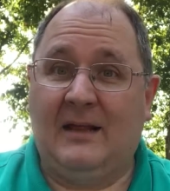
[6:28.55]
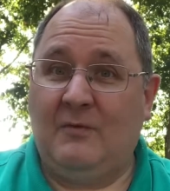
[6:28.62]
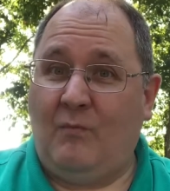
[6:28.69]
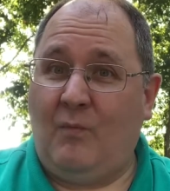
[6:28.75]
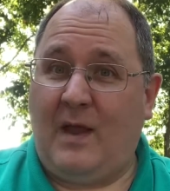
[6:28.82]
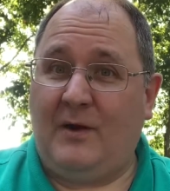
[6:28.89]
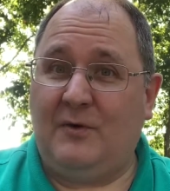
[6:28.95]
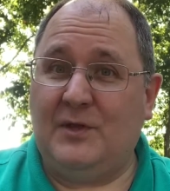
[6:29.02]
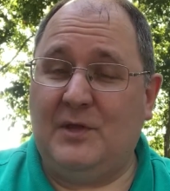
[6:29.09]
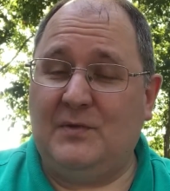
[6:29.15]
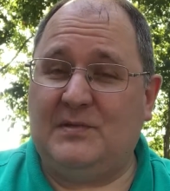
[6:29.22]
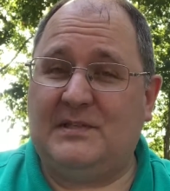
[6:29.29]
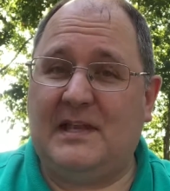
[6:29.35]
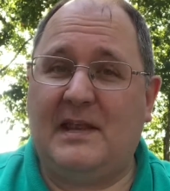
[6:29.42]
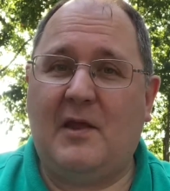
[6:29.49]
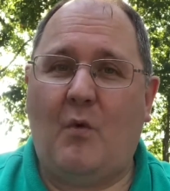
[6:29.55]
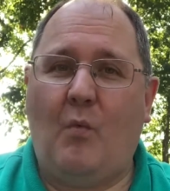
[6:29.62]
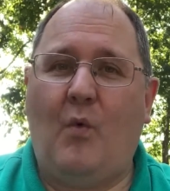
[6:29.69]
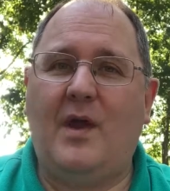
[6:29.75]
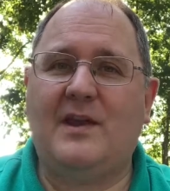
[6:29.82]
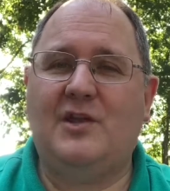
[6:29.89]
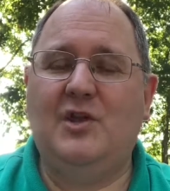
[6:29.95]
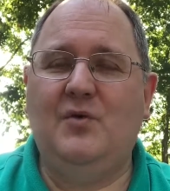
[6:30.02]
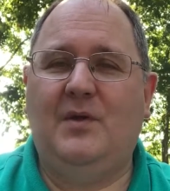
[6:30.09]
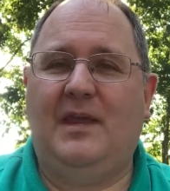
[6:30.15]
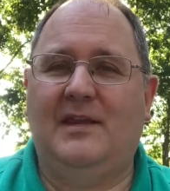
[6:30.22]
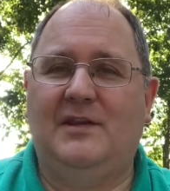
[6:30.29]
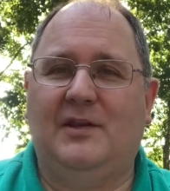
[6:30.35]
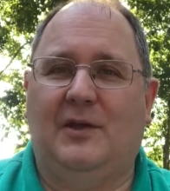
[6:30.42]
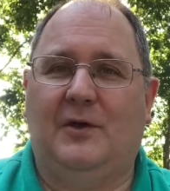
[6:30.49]
why don't you see what you
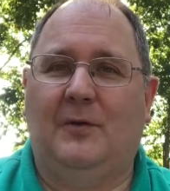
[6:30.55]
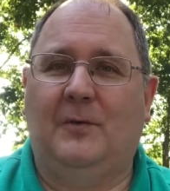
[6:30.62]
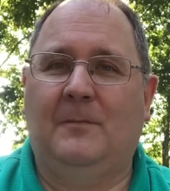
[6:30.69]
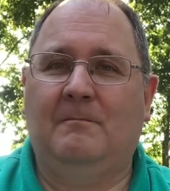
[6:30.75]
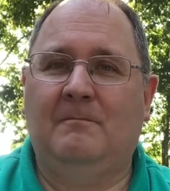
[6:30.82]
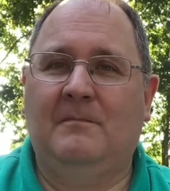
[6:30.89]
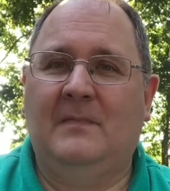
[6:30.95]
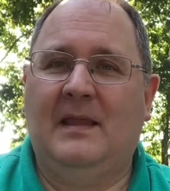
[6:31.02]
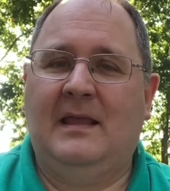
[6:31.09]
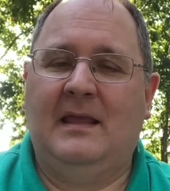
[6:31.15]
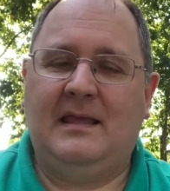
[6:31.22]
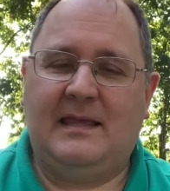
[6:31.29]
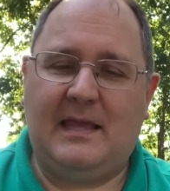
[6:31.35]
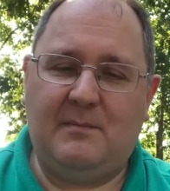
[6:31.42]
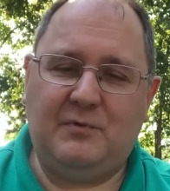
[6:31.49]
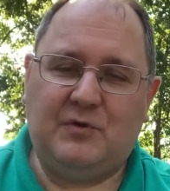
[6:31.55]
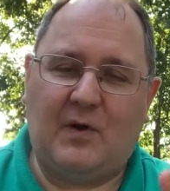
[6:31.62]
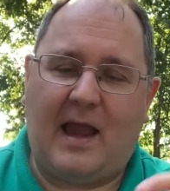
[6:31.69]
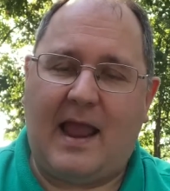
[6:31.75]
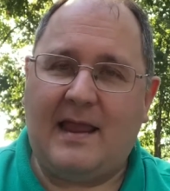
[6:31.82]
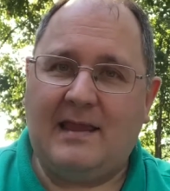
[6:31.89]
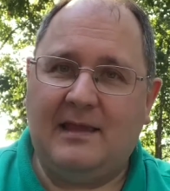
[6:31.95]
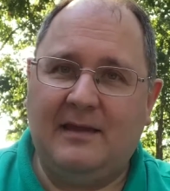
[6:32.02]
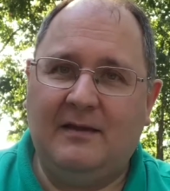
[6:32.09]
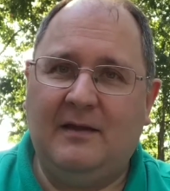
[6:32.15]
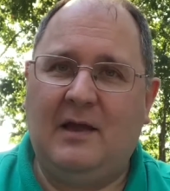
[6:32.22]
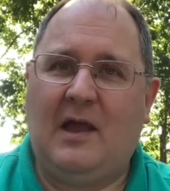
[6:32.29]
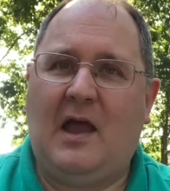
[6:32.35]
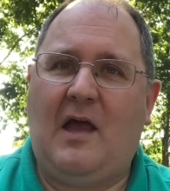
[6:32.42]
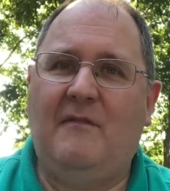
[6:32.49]
can do? Keep track
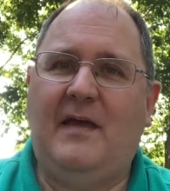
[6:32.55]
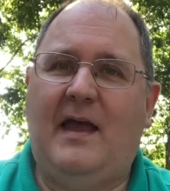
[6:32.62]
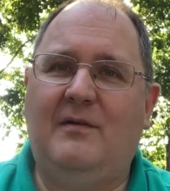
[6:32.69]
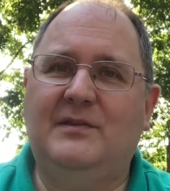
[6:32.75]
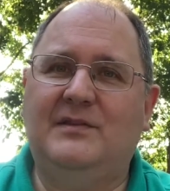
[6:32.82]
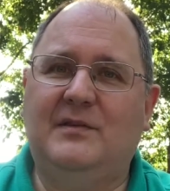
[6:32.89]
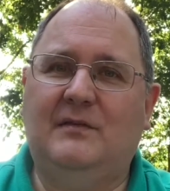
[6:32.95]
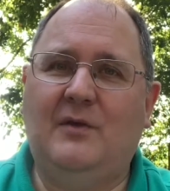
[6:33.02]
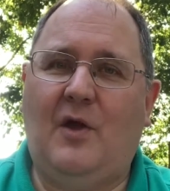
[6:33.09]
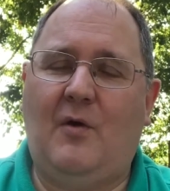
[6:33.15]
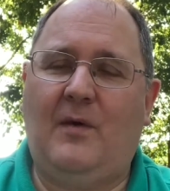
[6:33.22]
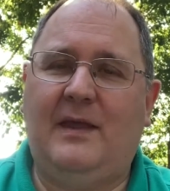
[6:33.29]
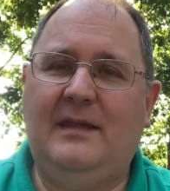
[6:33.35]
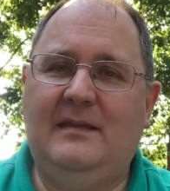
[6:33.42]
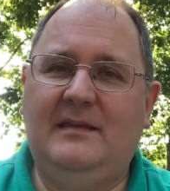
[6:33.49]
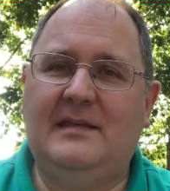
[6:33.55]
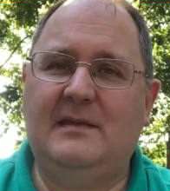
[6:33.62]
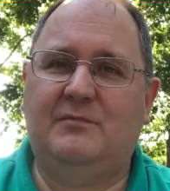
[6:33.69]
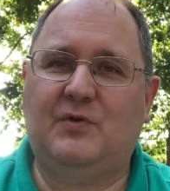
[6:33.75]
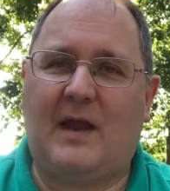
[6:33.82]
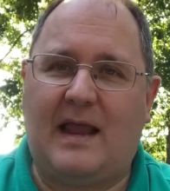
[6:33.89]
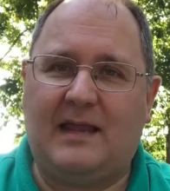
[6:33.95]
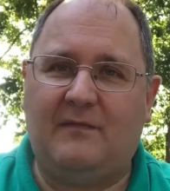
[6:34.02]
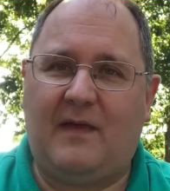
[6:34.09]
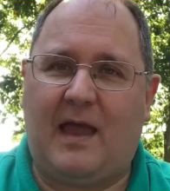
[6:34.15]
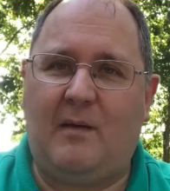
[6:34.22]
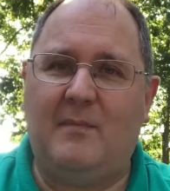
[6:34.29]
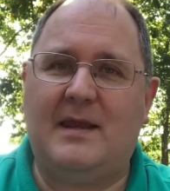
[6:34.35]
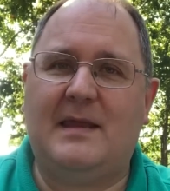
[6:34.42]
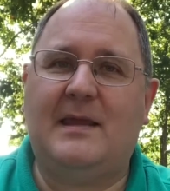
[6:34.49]
of how it's going. Keep track of
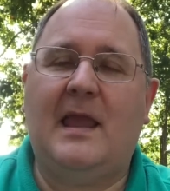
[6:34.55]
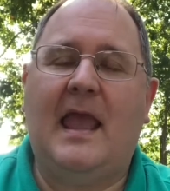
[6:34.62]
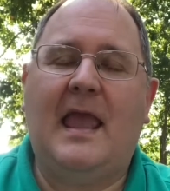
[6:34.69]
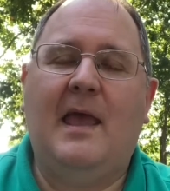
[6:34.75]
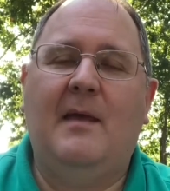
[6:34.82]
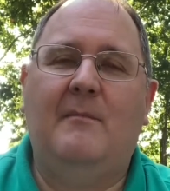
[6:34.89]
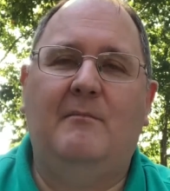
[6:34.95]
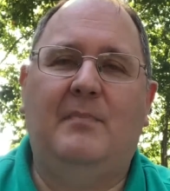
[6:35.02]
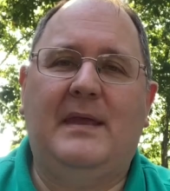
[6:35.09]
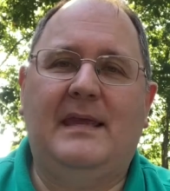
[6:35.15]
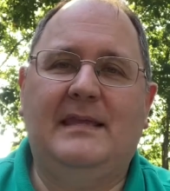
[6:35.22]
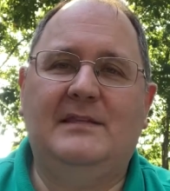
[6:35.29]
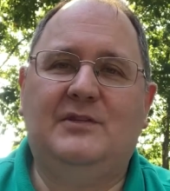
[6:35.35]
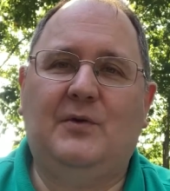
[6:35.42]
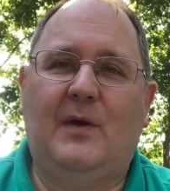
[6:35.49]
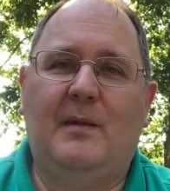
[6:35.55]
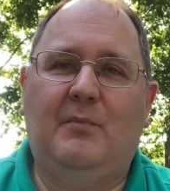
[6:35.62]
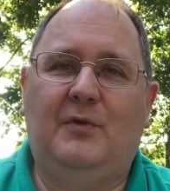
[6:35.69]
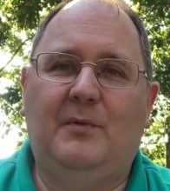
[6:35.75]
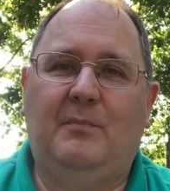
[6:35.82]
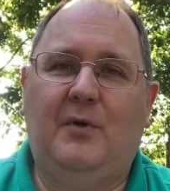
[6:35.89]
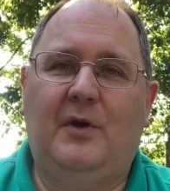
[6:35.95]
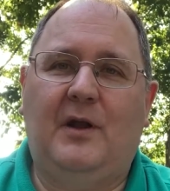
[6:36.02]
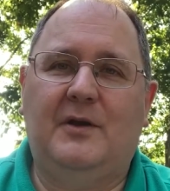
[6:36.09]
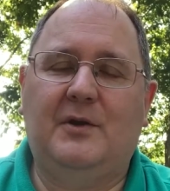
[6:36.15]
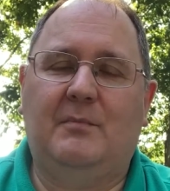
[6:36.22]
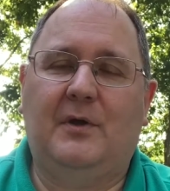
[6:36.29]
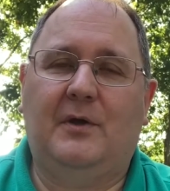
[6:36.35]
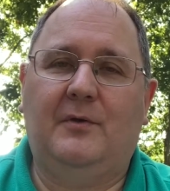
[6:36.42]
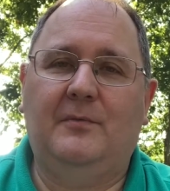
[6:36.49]
how many beans you're able to put on
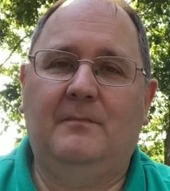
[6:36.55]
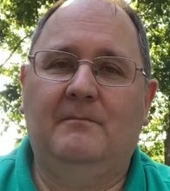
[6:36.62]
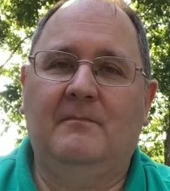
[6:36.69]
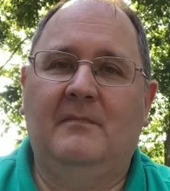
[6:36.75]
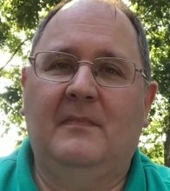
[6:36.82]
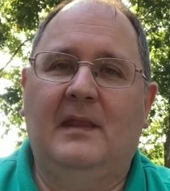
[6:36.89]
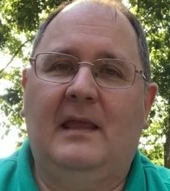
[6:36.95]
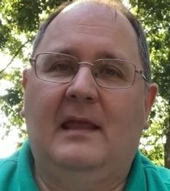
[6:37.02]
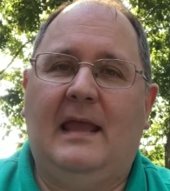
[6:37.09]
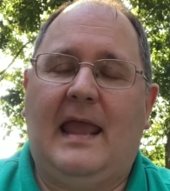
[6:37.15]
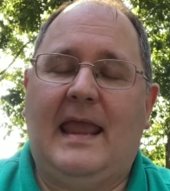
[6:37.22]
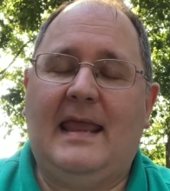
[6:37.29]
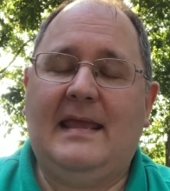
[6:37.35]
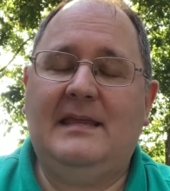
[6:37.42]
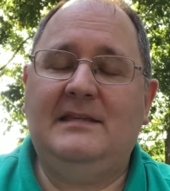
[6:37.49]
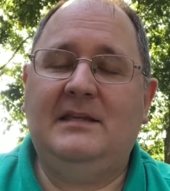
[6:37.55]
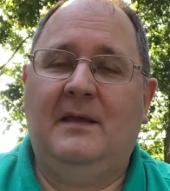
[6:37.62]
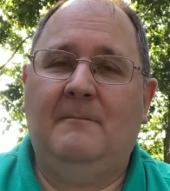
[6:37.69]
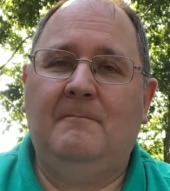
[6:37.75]
your boat. And